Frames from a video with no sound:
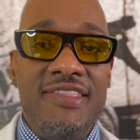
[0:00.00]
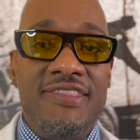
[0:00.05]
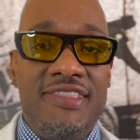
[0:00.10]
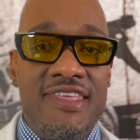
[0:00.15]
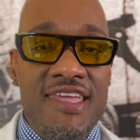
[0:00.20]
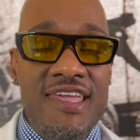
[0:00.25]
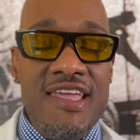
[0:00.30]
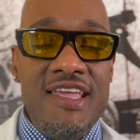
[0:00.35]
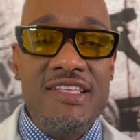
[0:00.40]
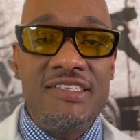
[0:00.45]

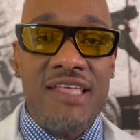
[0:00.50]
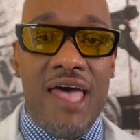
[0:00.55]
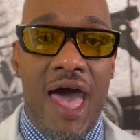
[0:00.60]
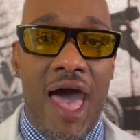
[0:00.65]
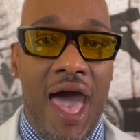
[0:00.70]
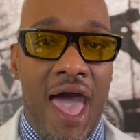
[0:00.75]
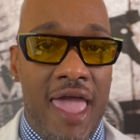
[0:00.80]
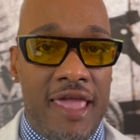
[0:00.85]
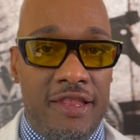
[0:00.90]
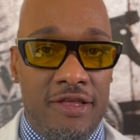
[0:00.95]
these
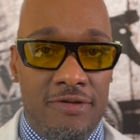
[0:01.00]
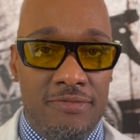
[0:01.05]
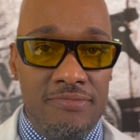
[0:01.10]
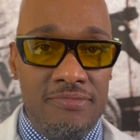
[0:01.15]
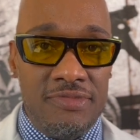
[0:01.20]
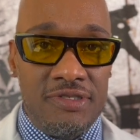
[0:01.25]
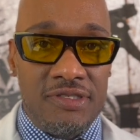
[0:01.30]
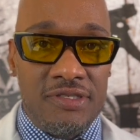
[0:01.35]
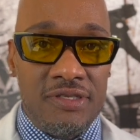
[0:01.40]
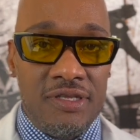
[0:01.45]

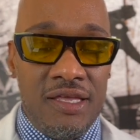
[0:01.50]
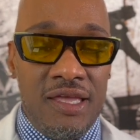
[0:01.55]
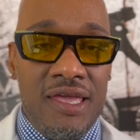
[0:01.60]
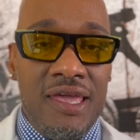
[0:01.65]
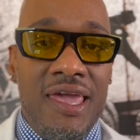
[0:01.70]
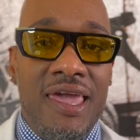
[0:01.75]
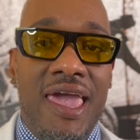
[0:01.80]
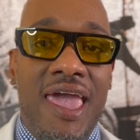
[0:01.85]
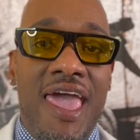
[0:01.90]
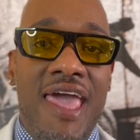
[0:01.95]
items
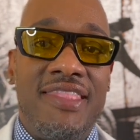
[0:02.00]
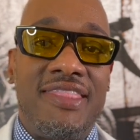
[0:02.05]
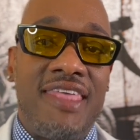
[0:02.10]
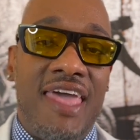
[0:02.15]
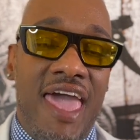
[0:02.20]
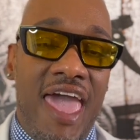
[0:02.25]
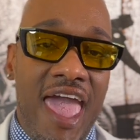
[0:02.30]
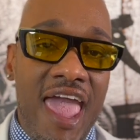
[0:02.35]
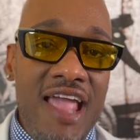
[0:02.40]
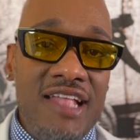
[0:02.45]
at the
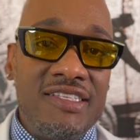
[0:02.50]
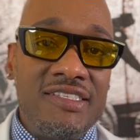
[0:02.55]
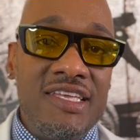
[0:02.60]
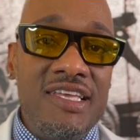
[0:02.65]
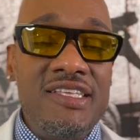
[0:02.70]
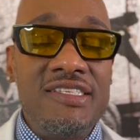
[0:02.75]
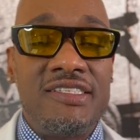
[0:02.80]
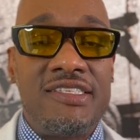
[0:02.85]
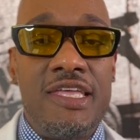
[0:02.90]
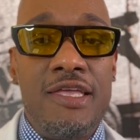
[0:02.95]

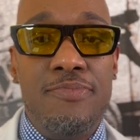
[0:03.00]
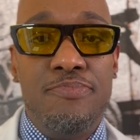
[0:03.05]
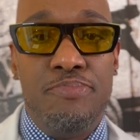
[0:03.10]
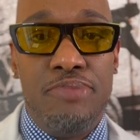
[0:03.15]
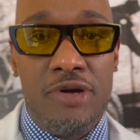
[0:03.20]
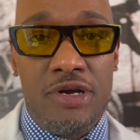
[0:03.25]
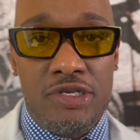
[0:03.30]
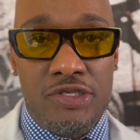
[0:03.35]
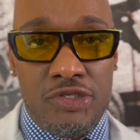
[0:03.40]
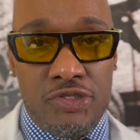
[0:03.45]
ATC
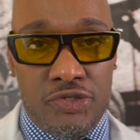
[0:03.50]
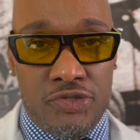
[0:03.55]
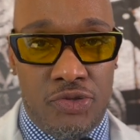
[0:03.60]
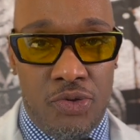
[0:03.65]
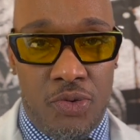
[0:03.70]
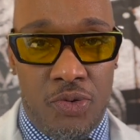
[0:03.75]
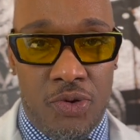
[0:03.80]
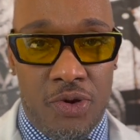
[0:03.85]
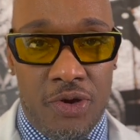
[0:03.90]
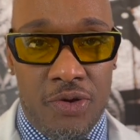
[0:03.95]

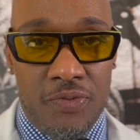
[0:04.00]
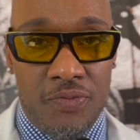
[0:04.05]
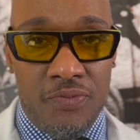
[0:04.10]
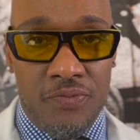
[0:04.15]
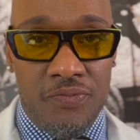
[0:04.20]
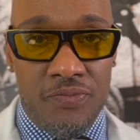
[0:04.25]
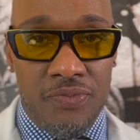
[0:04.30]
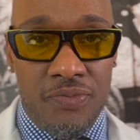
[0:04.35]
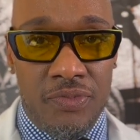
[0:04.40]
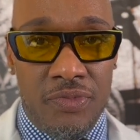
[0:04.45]
bookstore
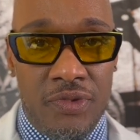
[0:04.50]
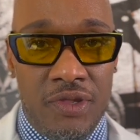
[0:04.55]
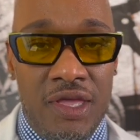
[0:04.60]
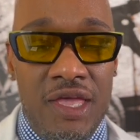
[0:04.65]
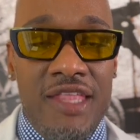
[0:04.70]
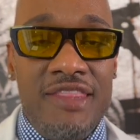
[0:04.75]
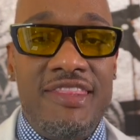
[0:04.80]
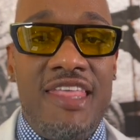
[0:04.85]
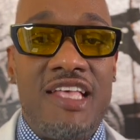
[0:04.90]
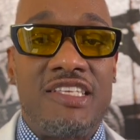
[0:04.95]

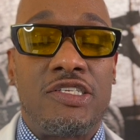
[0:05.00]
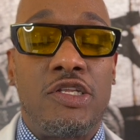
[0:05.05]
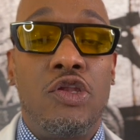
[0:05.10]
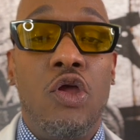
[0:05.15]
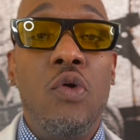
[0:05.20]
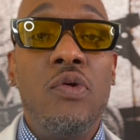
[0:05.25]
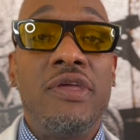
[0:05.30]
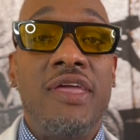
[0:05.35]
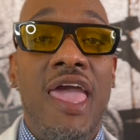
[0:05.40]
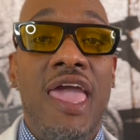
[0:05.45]
that's
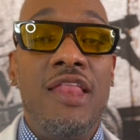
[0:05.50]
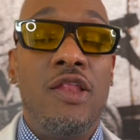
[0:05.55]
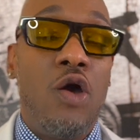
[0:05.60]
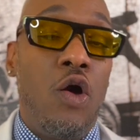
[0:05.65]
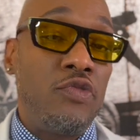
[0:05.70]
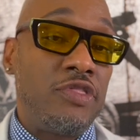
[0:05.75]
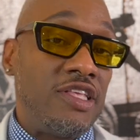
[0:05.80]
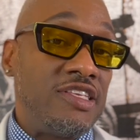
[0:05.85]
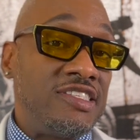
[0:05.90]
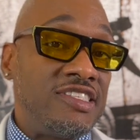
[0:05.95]
located
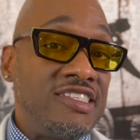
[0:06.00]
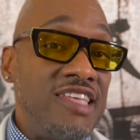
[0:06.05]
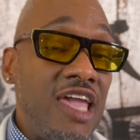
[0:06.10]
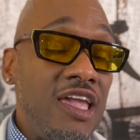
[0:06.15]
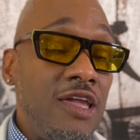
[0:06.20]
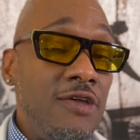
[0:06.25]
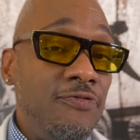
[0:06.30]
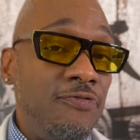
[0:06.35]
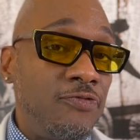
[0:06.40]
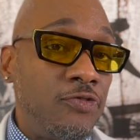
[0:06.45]
on the
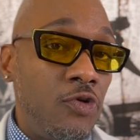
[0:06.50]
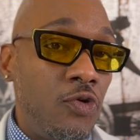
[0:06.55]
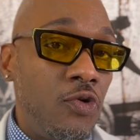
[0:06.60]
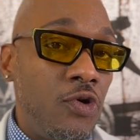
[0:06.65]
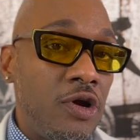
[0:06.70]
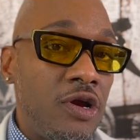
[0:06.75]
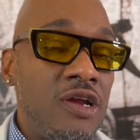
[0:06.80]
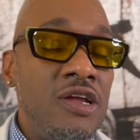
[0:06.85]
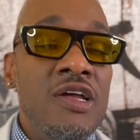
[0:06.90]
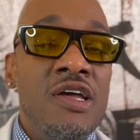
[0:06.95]
second
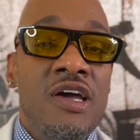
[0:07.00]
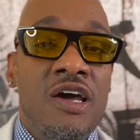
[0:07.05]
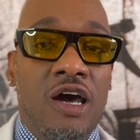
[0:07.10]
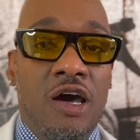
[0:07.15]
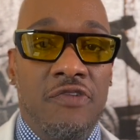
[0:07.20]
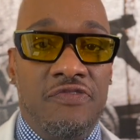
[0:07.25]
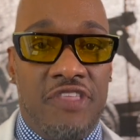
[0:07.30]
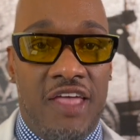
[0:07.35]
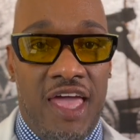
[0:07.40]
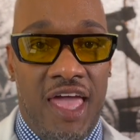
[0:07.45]
floor
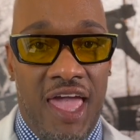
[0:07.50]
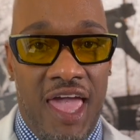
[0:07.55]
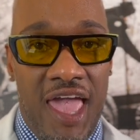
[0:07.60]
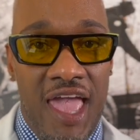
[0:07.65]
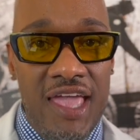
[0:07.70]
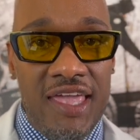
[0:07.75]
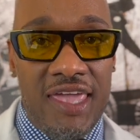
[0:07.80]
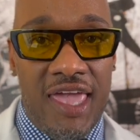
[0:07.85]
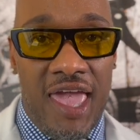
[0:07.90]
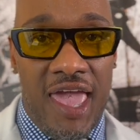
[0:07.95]
of the
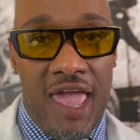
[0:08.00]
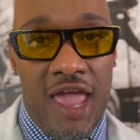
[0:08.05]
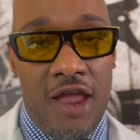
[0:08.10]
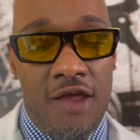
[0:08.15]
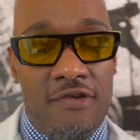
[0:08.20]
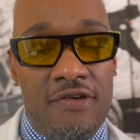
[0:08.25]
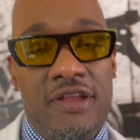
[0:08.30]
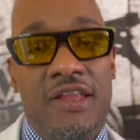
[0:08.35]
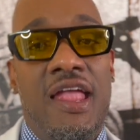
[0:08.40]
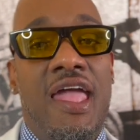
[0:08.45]
Hank
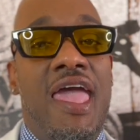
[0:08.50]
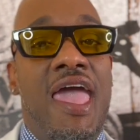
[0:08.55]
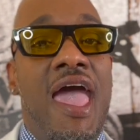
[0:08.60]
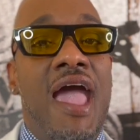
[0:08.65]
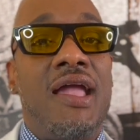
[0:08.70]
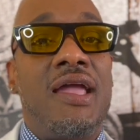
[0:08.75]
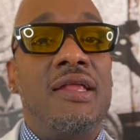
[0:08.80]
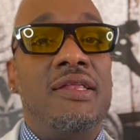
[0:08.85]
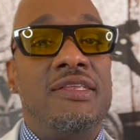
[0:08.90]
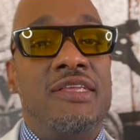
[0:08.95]
Aaron
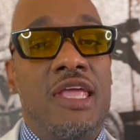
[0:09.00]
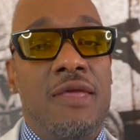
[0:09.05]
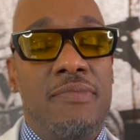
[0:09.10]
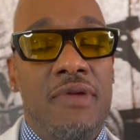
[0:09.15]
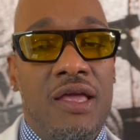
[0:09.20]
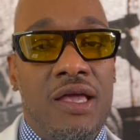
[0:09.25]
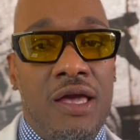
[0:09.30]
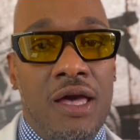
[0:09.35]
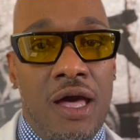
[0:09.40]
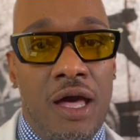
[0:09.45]

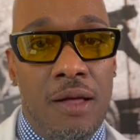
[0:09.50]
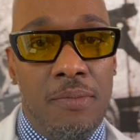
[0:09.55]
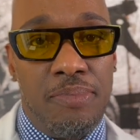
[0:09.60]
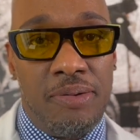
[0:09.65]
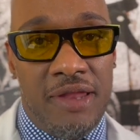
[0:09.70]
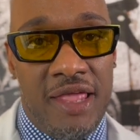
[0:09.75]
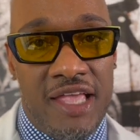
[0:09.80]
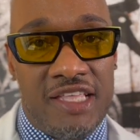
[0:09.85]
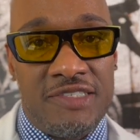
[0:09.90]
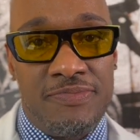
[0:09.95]
Academic
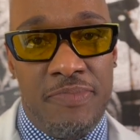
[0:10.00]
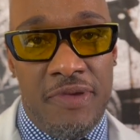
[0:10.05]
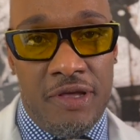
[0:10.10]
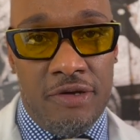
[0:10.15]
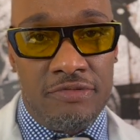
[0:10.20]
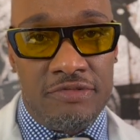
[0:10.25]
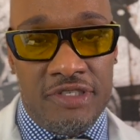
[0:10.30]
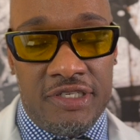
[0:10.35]
Complex building.